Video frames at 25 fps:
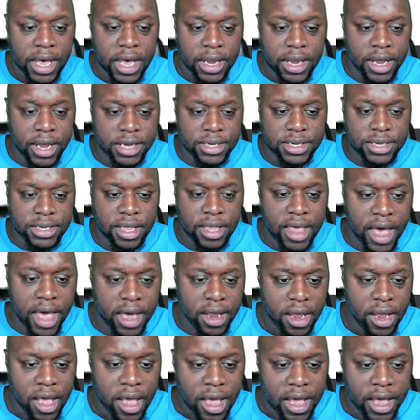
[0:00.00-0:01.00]
Next to
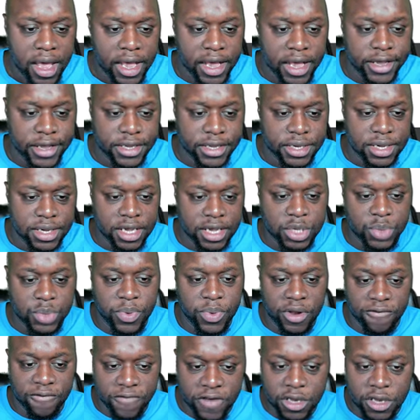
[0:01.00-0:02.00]
that is it's
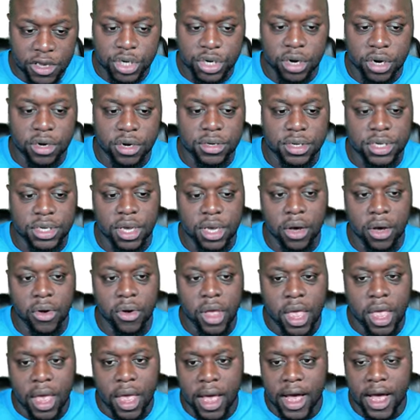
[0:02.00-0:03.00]
been featured. So
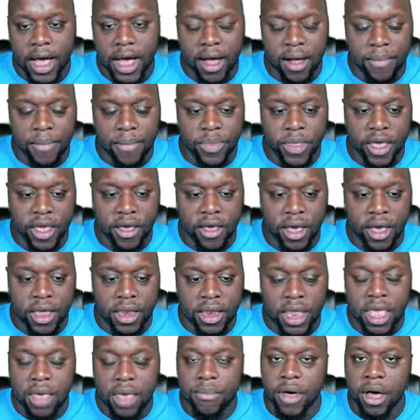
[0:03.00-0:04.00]

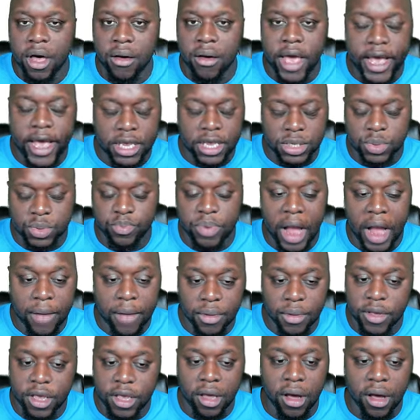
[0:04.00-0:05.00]
an email has
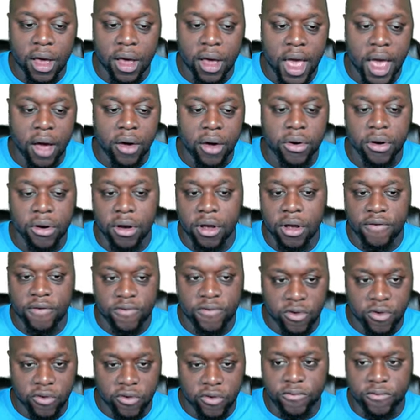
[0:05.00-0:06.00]
probably gone out, or if
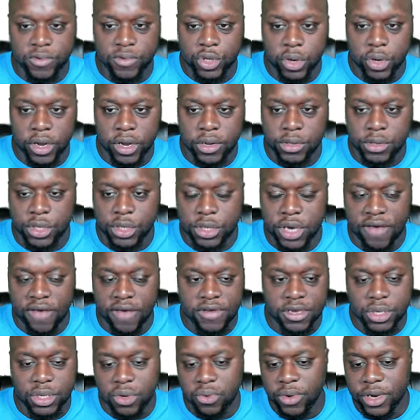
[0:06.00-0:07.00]
you joined
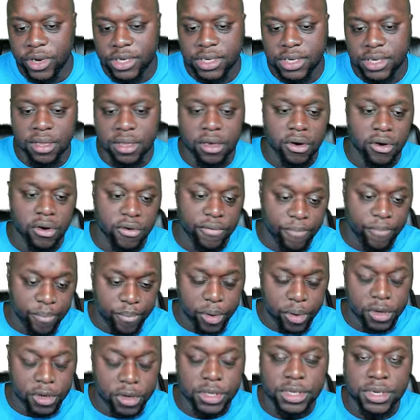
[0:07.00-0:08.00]
JVZoo recently or
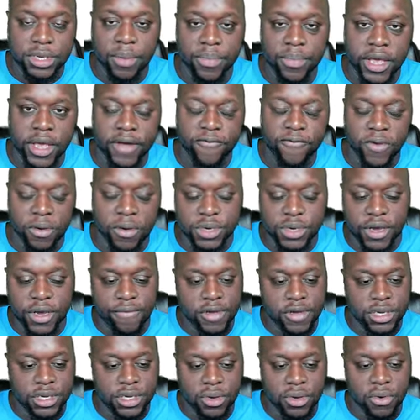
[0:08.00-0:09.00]
purchased something from
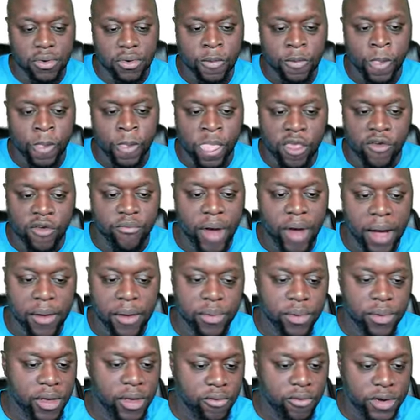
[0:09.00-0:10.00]
JVZoo, you
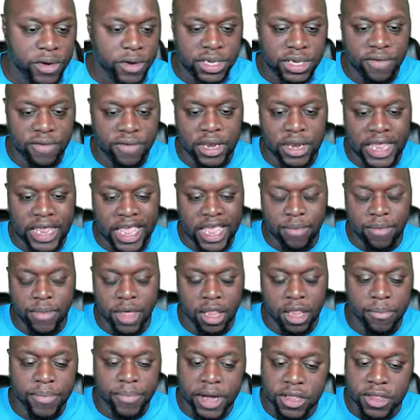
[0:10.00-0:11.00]
probably received an
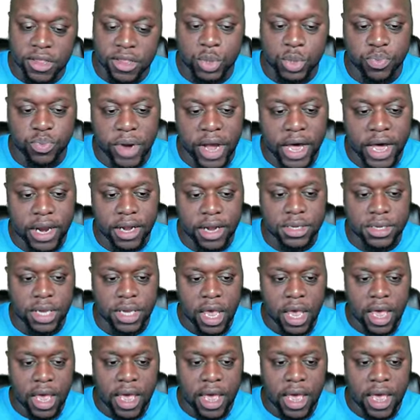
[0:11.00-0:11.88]
email about this product.